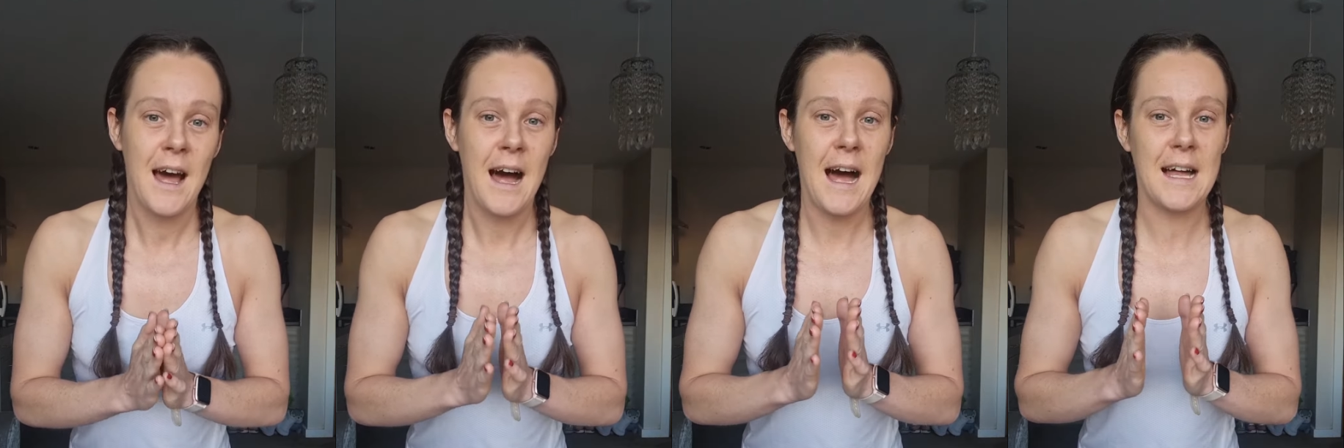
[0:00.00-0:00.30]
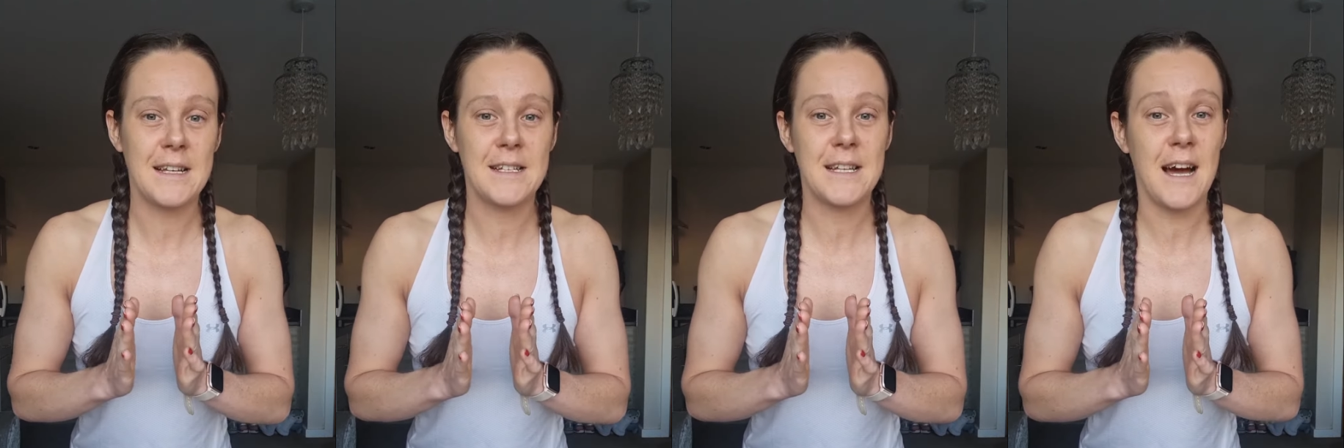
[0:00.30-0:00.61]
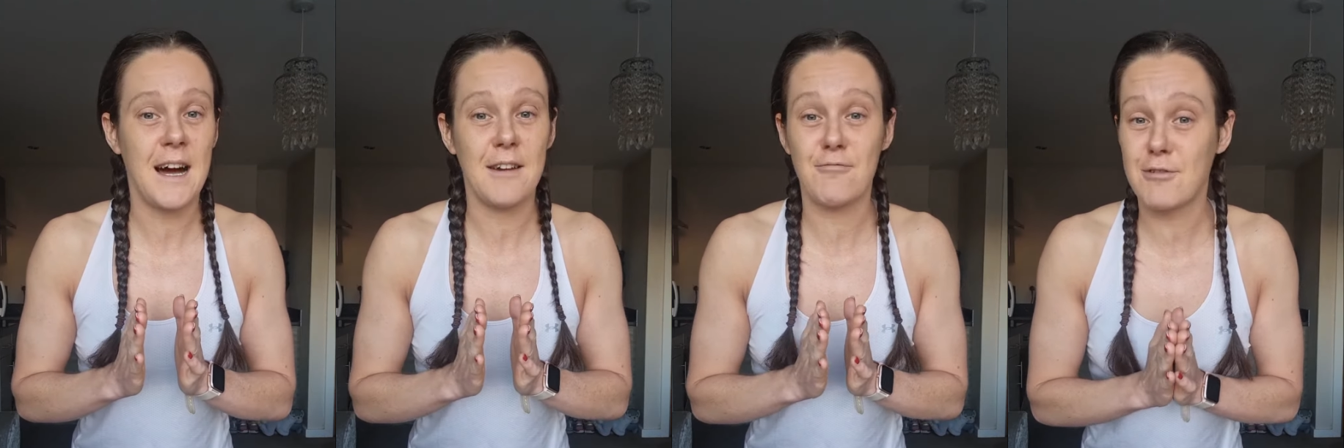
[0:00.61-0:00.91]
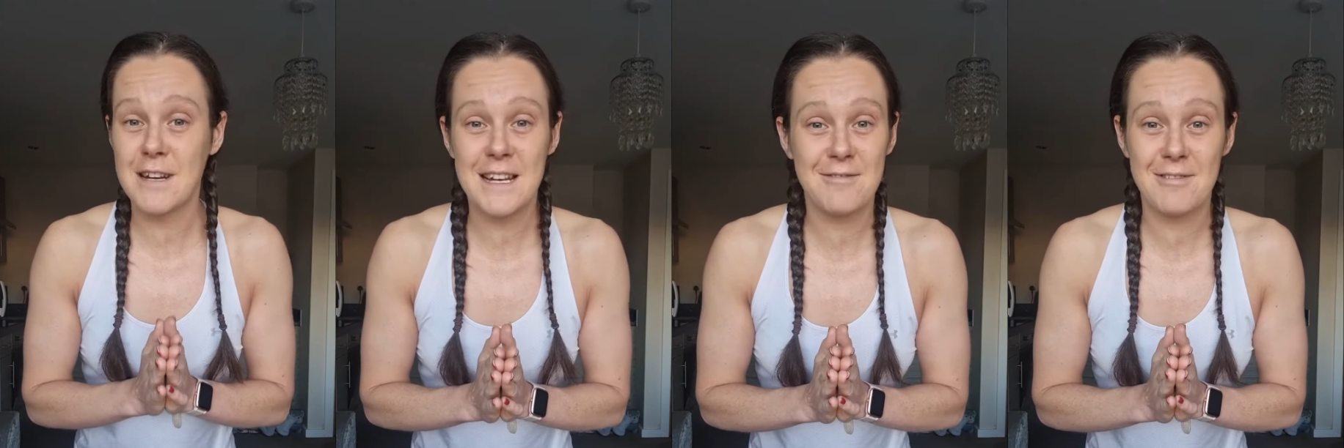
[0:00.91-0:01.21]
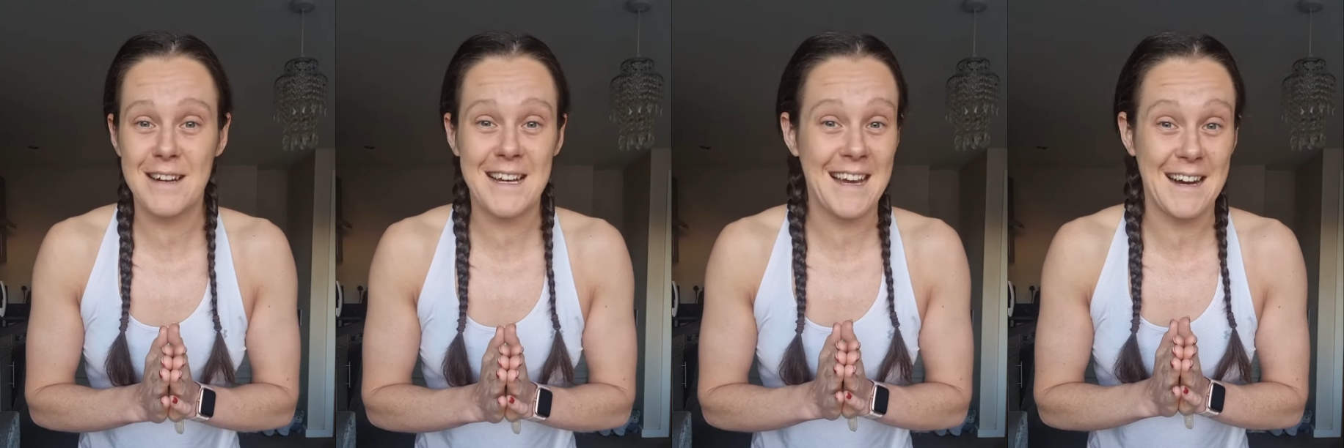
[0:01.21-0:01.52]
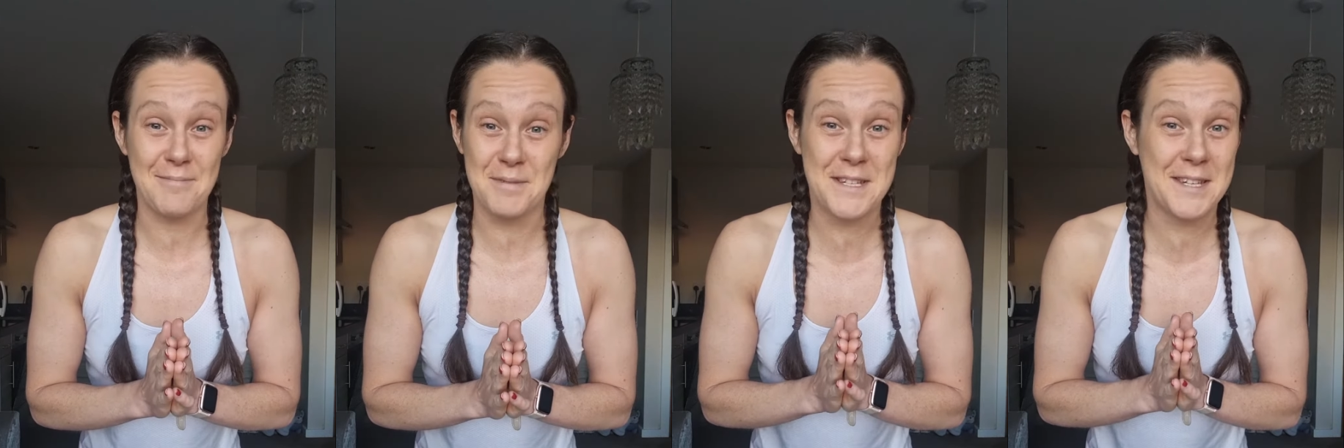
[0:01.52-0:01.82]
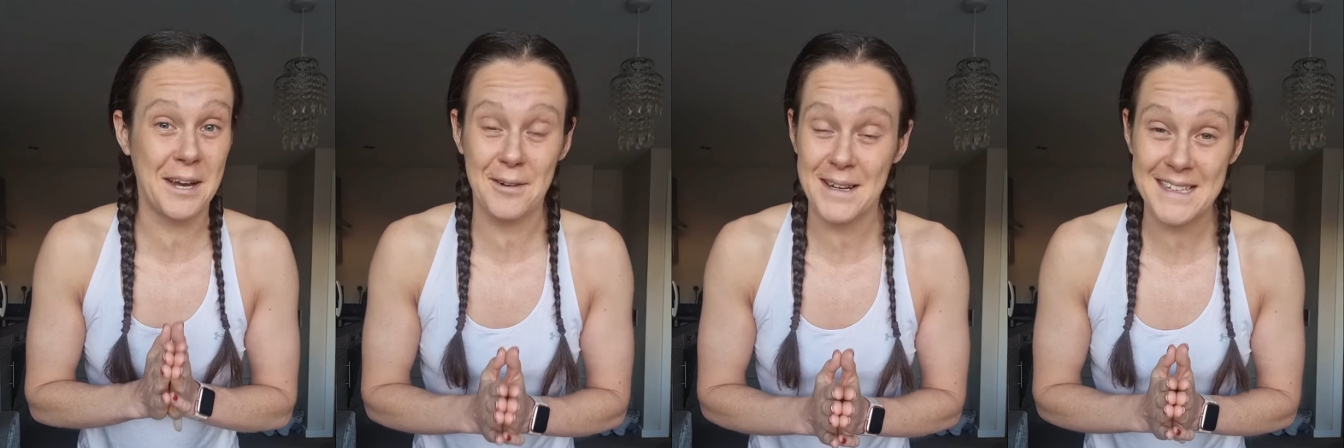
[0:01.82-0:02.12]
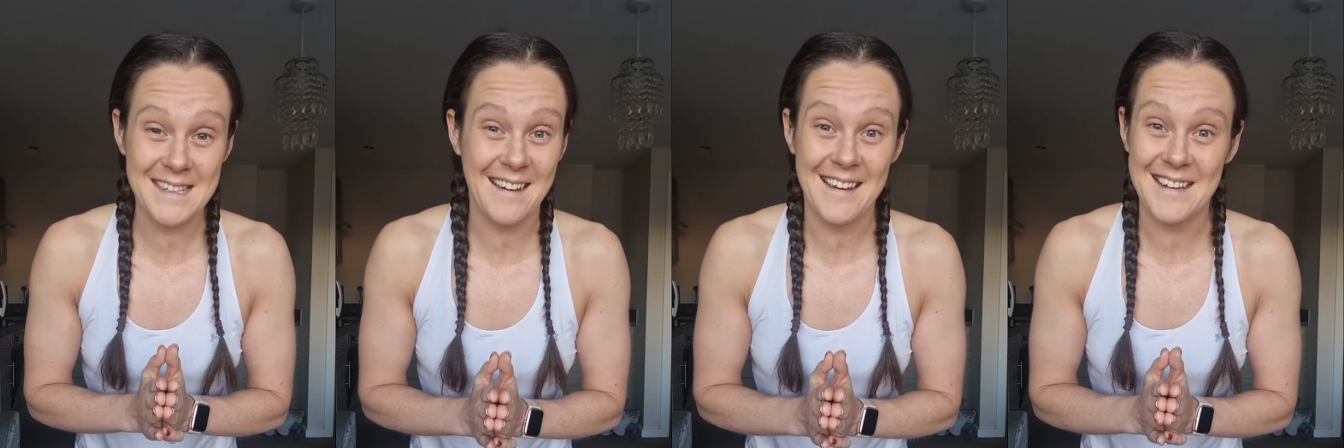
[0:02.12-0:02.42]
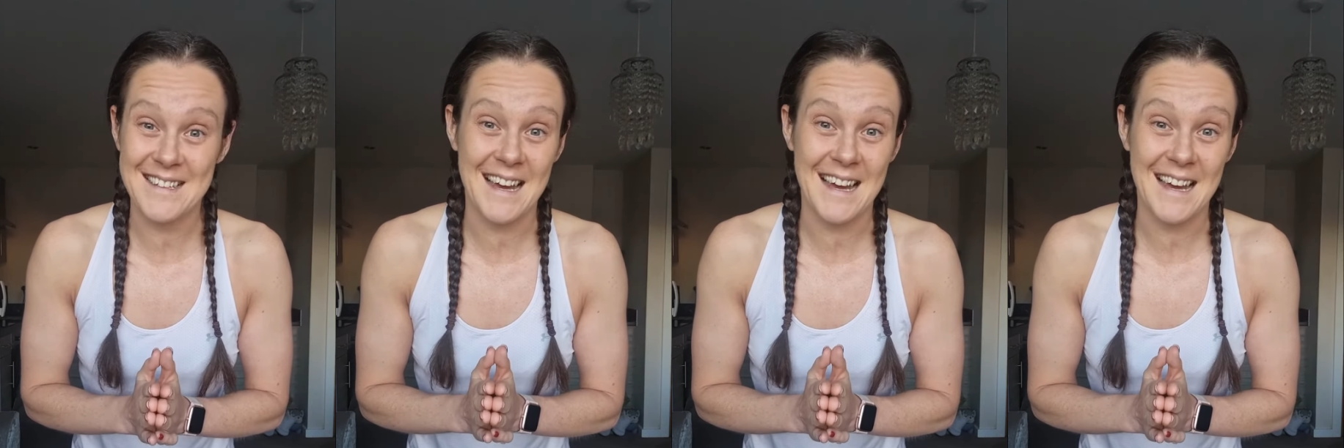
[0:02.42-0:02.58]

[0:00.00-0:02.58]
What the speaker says: And I really, really am so excited